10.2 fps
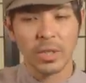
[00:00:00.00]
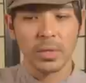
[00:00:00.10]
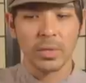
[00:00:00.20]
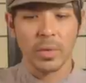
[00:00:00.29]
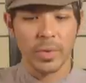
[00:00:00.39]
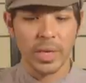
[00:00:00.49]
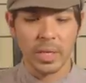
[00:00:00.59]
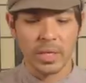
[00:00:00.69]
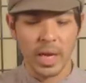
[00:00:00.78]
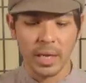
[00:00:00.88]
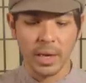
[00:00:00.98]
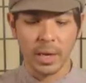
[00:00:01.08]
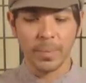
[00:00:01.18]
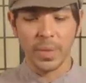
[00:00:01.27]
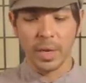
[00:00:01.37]
year's, then we did a 10
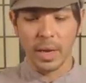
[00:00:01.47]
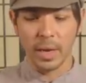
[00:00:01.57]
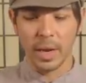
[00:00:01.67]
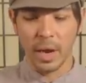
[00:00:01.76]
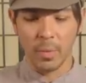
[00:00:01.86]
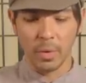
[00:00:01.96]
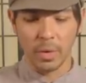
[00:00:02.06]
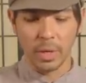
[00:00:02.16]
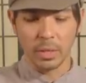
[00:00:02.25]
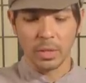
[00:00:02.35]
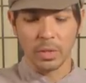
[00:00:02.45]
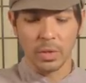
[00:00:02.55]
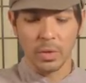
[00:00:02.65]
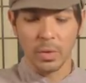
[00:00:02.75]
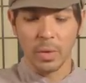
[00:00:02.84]
year, and now we're going to
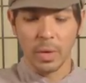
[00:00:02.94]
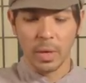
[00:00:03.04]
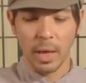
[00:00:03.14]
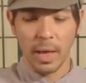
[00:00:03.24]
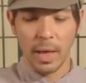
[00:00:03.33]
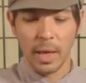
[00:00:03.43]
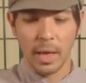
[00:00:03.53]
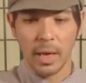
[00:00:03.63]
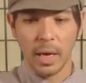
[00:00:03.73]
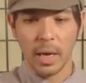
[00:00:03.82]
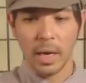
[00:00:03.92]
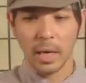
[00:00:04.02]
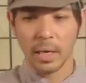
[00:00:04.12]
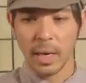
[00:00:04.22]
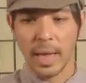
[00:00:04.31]
do a
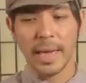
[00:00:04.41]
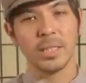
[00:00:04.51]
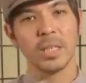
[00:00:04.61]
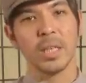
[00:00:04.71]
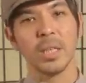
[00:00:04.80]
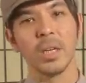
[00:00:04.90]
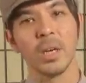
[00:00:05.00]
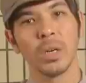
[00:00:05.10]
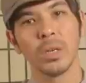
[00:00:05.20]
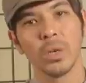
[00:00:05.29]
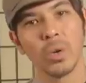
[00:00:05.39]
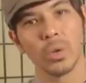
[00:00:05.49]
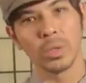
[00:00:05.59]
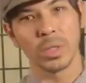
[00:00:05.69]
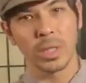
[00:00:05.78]
uh, 18 year
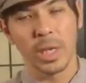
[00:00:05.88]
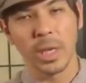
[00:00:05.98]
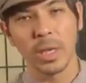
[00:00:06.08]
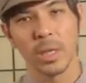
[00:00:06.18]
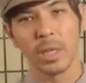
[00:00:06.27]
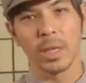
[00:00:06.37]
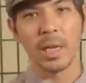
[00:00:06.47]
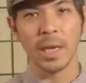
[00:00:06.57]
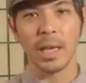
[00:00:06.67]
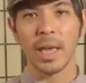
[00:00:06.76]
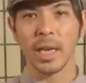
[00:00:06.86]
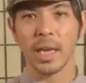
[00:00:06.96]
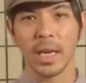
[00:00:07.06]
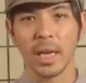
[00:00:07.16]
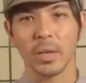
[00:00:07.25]
old tea Ling
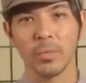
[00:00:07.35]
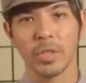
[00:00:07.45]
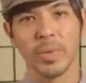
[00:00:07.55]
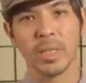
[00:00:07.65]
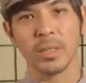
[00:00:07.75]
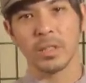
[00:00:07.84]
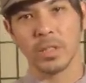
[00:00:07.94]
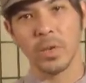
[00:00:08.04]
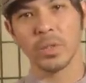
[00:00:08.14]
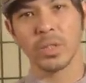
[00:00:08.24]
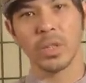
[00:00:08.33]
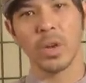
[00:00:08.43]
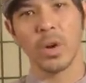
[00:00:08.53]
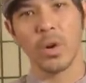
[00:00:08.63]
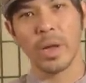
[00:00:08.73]
Ling, which means zero
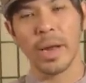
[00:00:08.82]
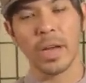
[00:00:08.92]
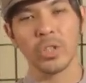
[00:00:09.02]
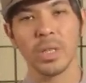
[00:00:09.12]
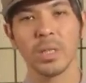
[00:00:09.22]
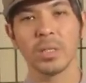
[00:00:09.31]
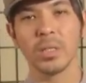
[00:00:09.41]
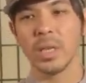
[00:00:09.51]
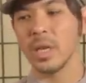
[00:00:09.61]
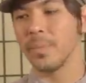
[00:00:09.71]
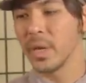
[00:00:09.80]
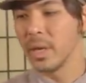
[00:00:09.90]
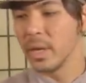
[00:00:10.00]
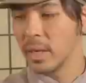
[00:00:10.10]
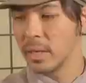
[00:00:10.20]
zero. And actually this tea
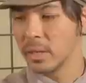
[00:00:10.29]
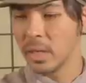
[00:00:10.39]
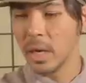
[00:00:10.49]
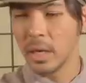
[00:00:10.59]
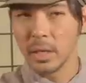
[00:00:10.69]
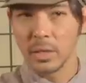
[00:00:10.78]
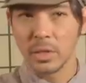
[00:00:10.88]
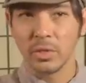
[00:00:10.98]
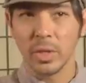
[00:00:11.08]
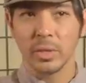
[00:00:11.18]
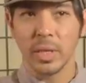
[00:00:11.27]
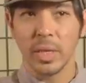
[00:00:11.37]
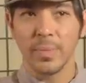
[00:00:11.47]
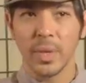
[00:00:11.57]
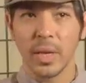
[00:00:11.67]
is not
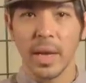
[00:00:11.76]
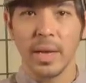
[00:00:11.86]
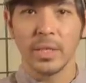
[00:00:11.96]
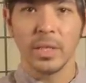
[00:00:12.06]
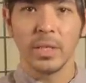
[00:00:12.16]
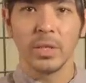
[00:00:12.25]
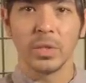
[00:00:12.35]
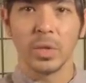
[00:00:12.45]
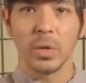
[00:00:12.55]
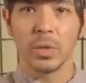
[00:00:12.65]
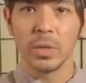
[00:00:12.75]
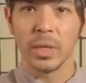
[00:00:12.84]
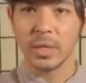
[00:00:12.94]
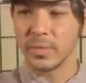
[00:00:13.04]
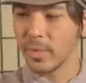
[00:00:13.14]
strictly 18 years old.
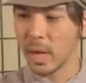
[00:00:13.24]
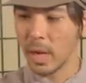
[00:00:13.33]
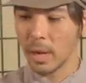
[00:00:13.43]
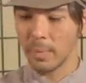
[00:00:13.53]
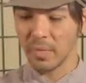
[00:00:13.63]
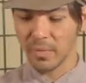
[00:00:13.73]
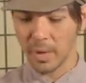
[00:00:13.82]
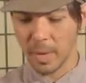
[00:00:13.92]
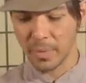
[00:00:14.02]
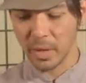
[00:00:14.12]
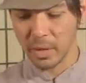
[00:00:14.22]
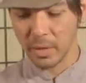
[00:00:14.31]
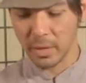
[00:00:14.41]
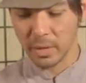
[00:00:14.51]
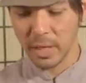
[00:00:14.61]
It's um, from
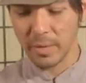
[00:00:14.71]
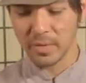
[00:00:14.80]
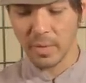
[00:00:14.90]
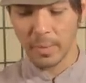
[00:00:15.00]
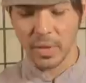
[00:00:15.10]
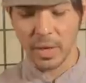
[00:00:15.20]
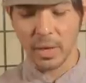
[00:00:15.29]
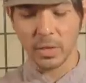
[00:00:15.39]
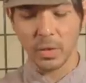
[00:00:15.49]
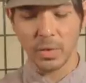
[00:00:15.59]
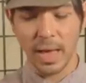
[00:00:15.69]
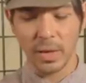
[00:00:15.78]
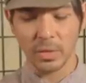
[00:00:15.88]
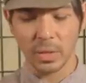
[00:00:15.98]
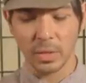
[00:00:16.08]
leaves from the year
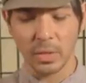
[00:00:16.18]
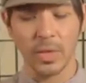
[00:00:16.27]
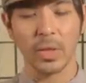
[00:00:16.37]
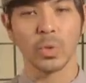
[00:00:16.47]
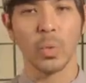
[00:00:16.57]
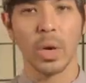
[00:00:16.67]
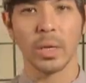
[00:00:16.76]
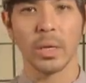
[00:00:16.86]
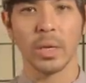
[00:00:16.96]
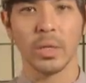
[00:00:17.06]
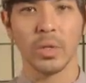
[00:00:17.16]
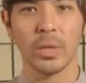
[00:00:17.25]
2000, 2001, and